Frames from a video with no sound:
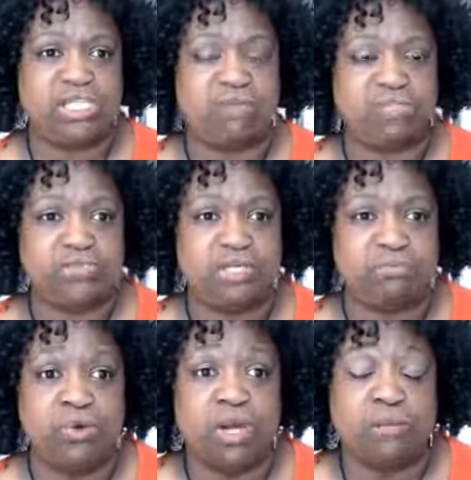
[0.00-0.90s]

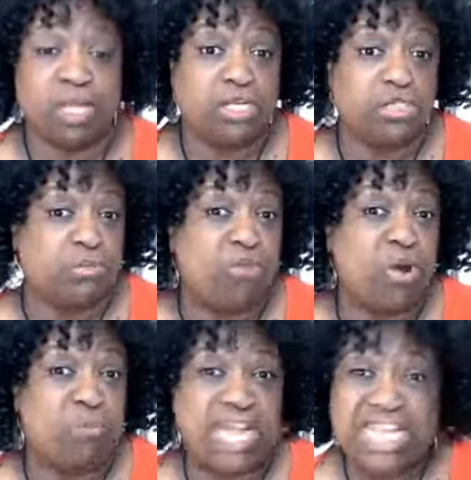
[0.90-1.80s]
We're going to do more
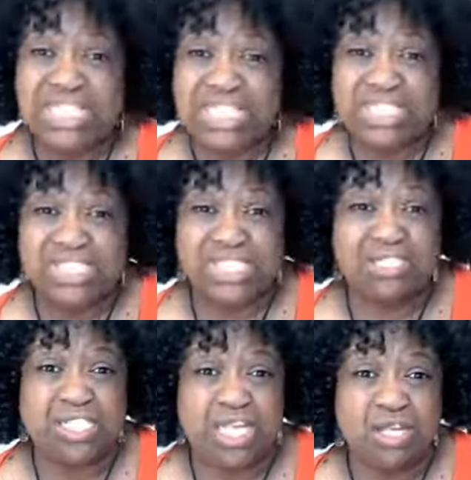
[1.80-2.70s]
money
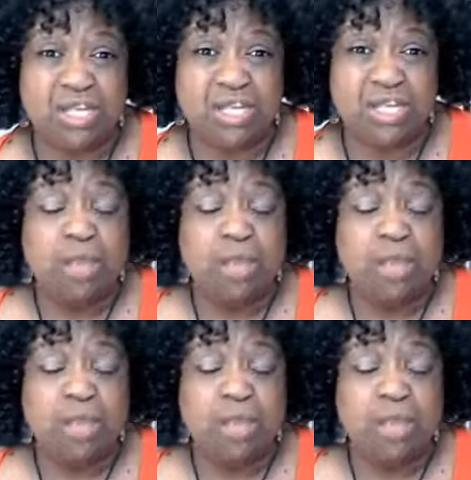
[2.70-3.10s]
teachings here,